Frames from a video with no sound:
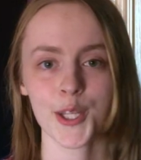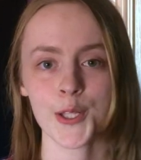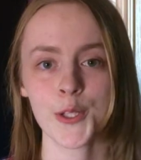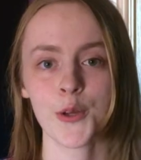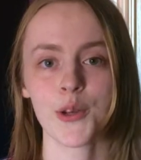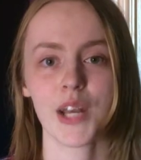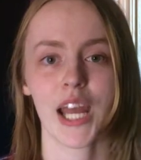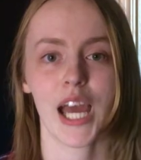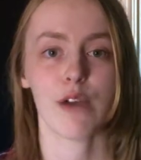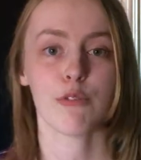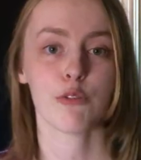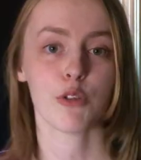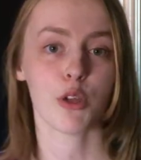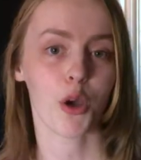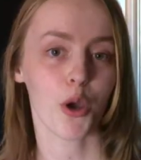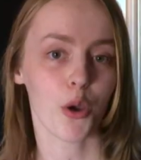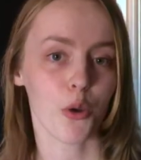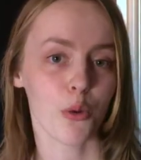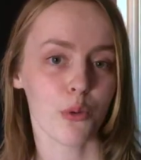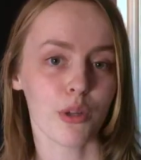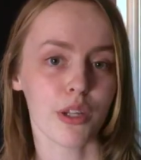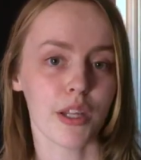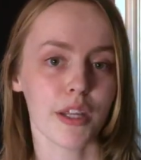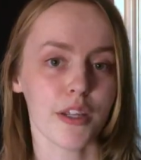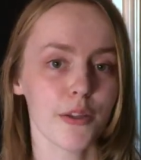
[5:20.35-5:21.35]
You don't have to
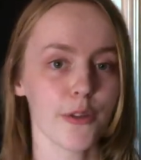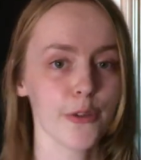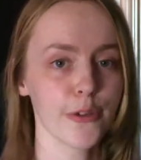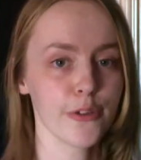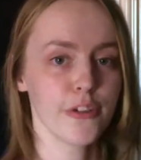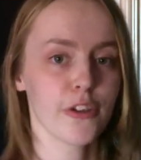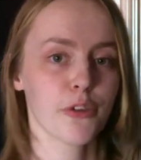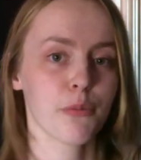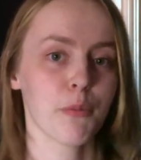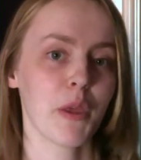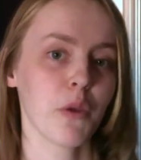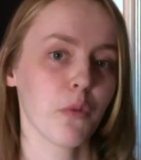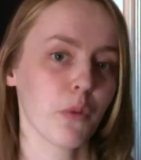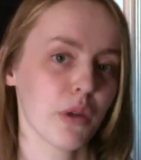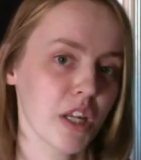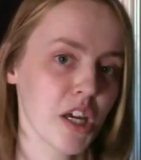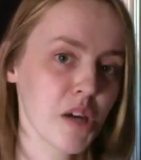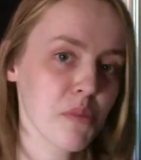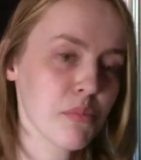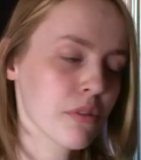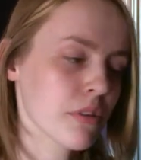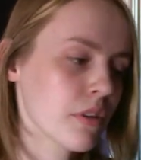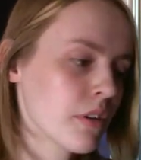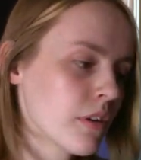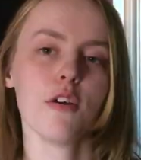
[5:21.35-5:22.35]
own it, you could just make one
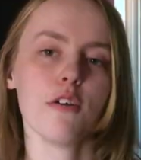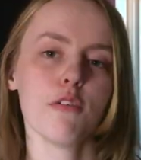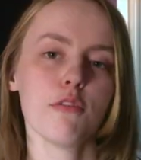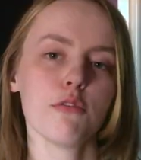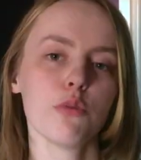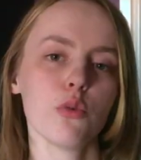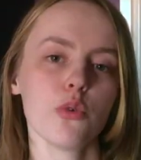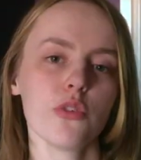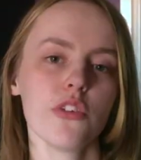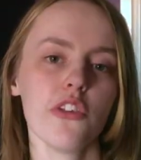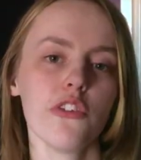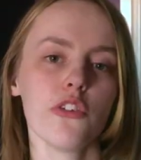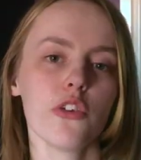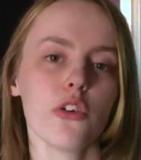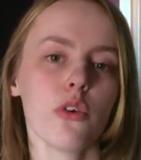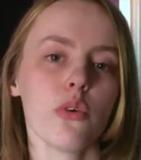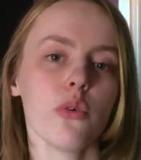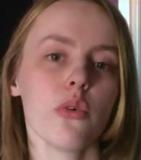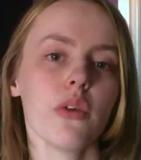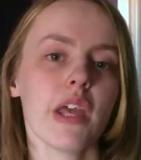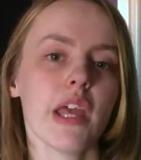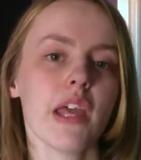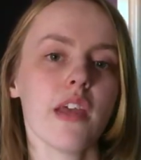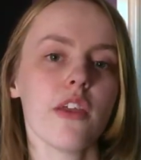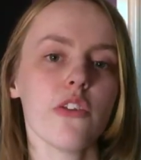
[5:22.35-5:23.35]
up. 42
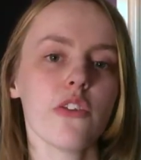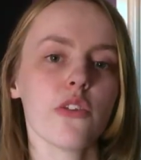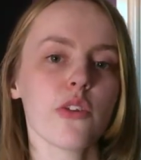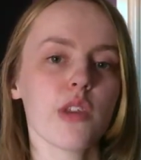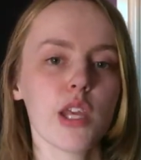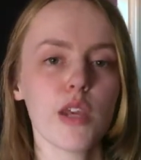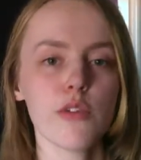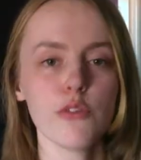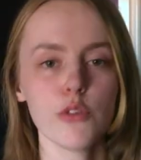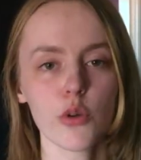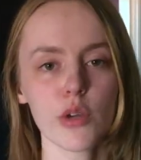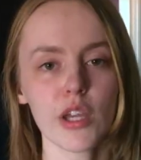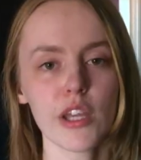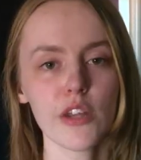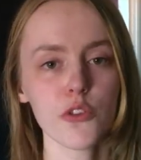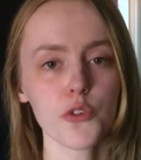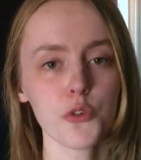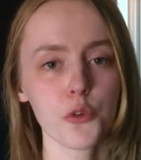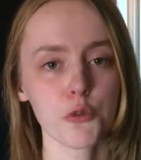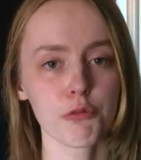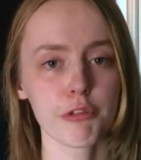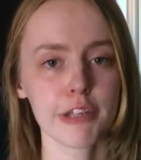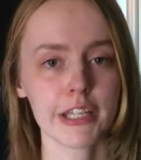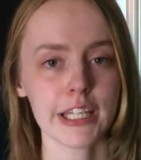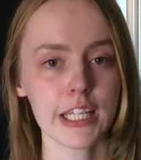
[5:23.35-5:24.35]
is if you're
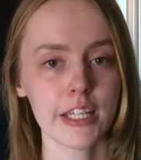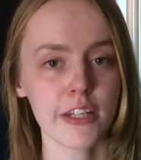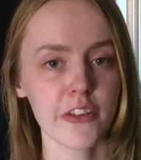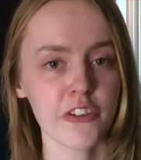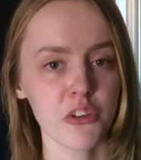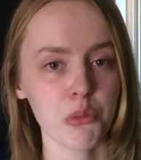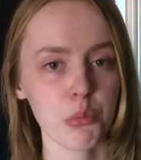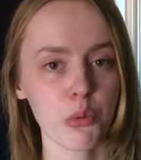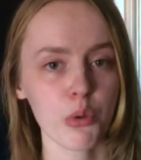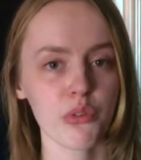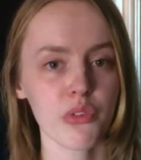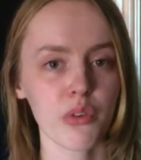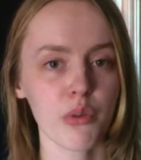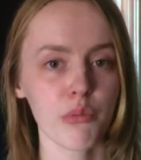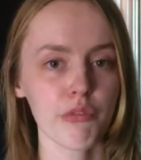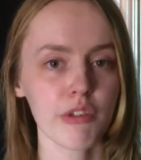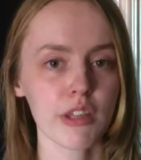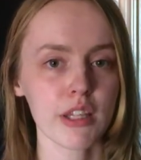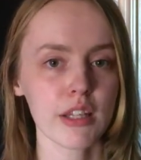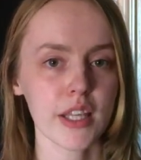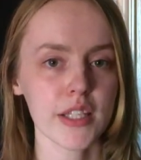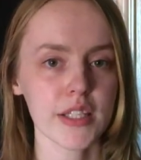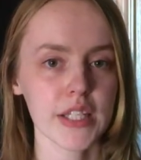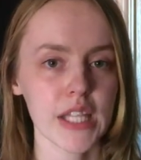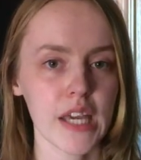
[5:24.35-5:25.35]
into realism or
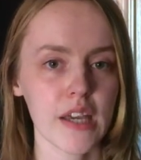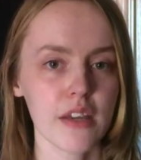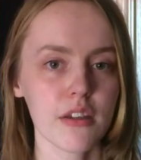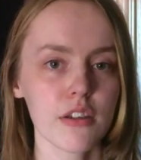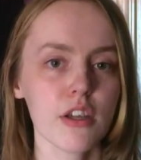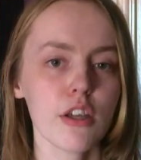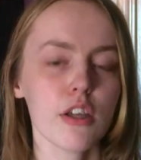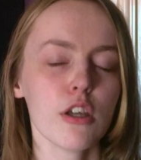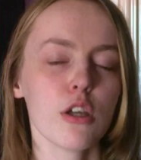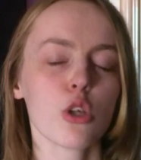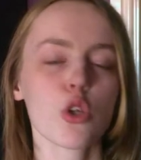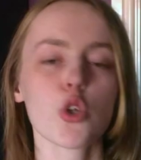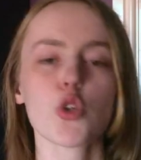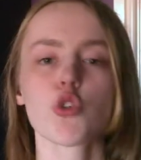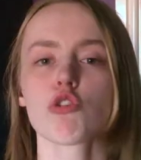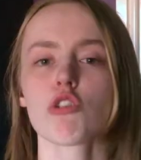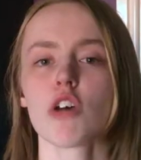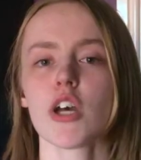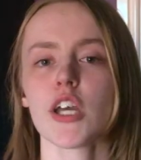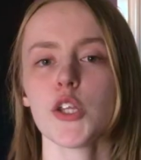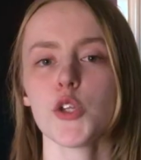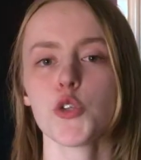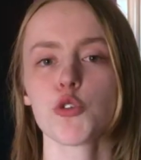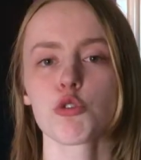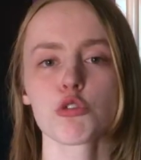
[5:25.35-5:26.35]
something like that,
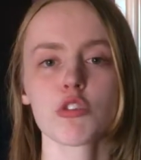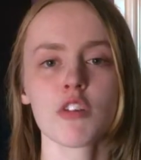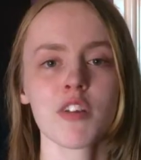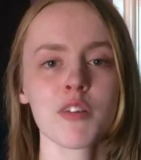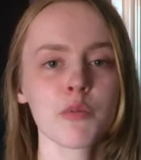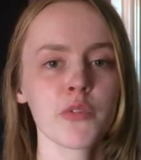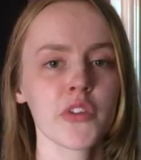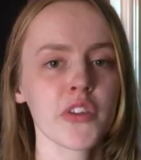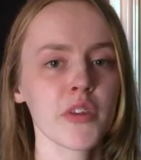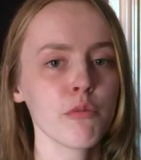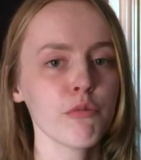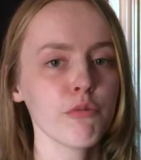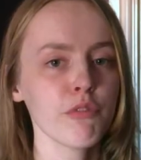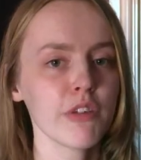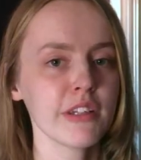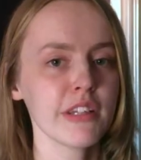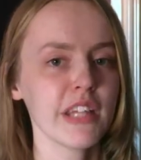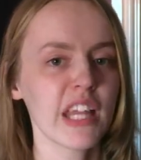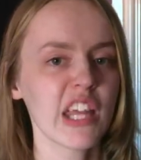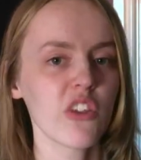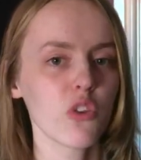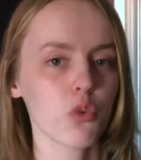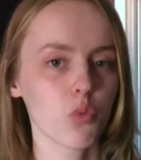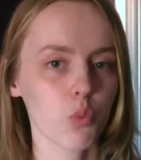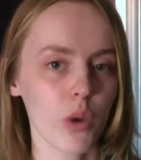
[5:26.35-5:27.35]
try drawing something
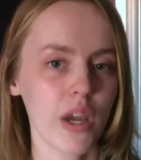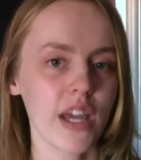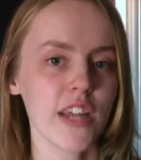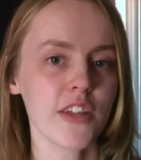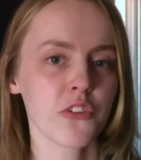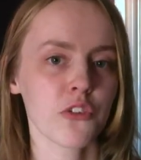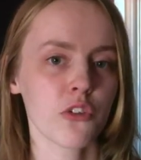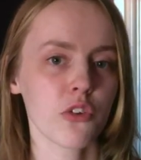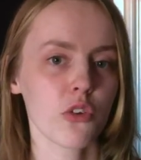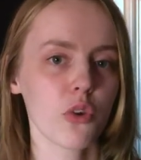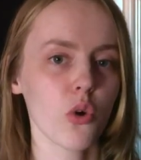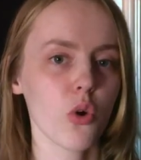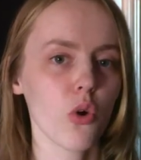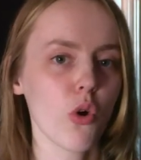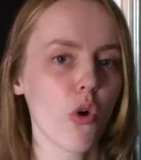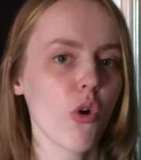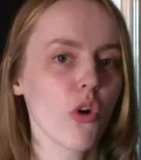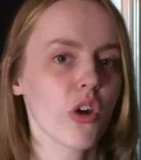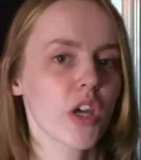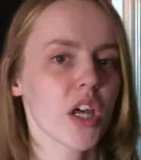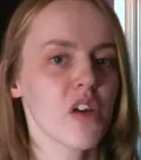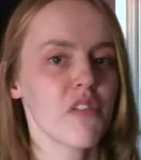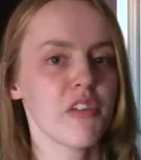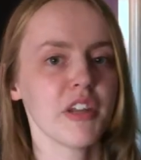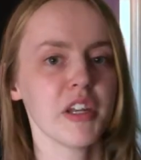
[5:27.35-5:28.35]
that's wet or
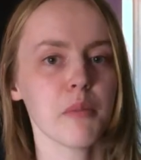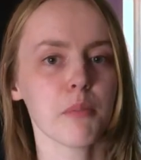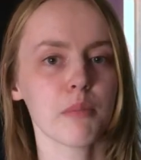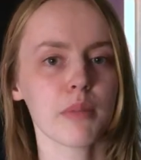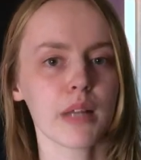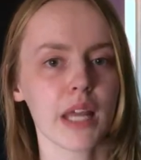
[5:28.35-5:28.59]
covered in